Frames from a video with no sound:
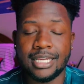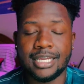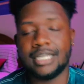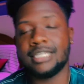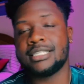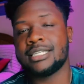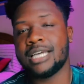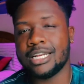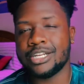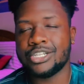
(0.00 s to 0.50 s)

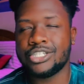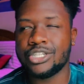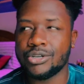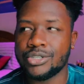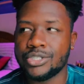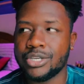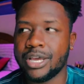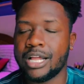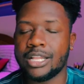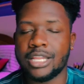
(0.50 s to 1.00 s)
This kind of
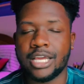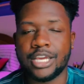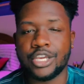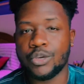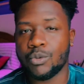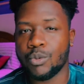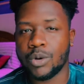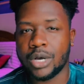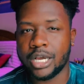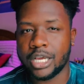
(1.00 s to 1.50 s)
shows you how like
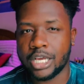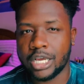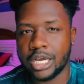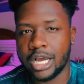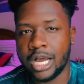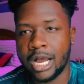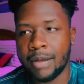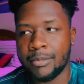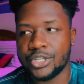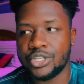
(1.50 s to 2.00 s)

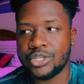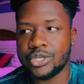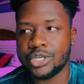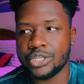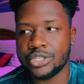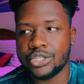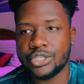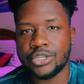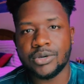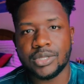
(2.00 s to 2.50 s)
how much you
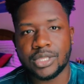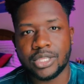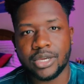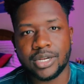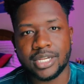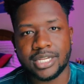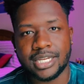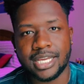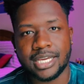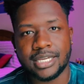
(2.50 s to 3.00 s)
can do in
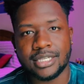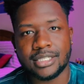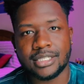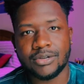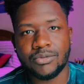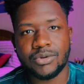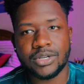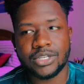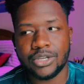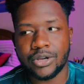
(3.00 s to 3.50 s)
30 days
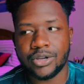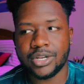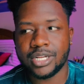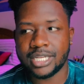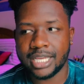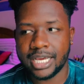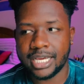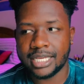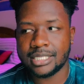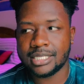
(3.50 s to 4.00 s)
and what 30
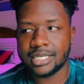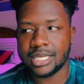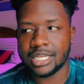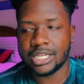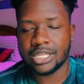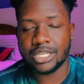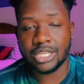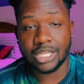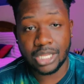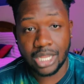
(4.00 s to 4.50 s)
days can,
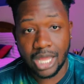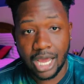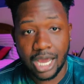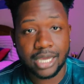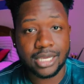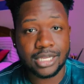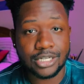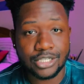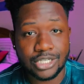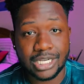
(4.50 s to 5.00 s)
a
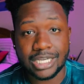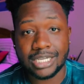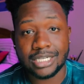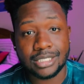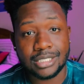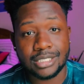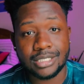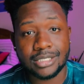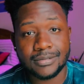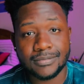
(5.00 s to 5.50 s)
lot can
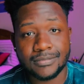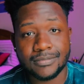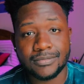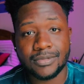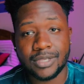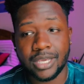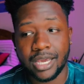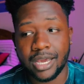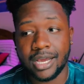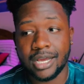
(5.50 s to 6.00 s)
change.
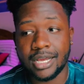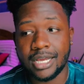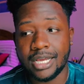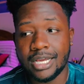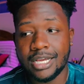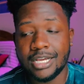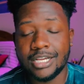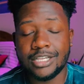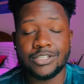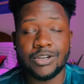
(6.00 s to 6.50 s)
Yeah,
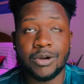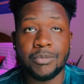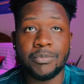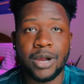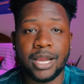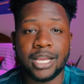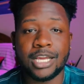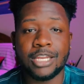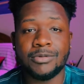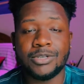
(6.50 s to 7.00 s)
so I'm
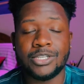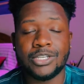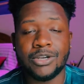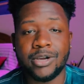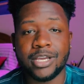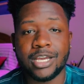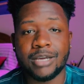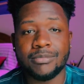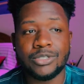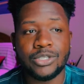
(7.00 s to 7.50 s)
probably gonna be
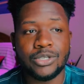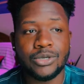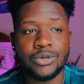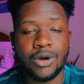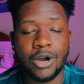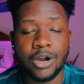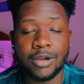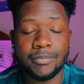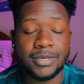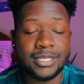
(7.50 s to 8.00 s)
showing up
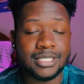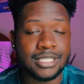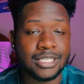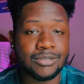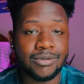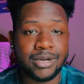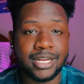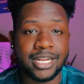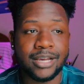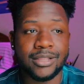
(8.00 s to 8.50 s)
two art
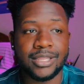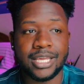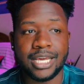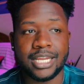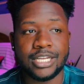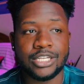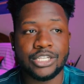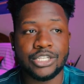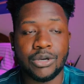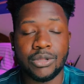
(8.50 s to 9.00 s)
pieces right now
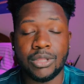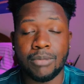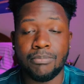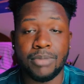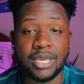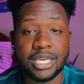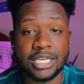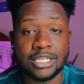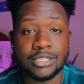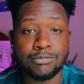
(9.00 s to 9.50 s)
that show the
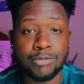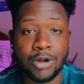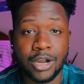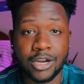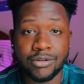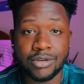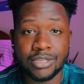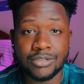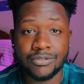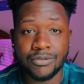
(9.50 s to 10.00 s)
biggest
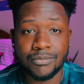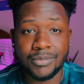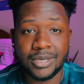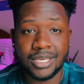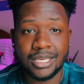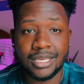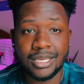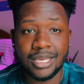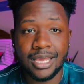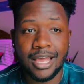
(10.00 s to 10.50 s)
progress for
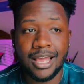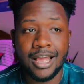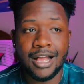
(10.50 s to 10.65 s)
me.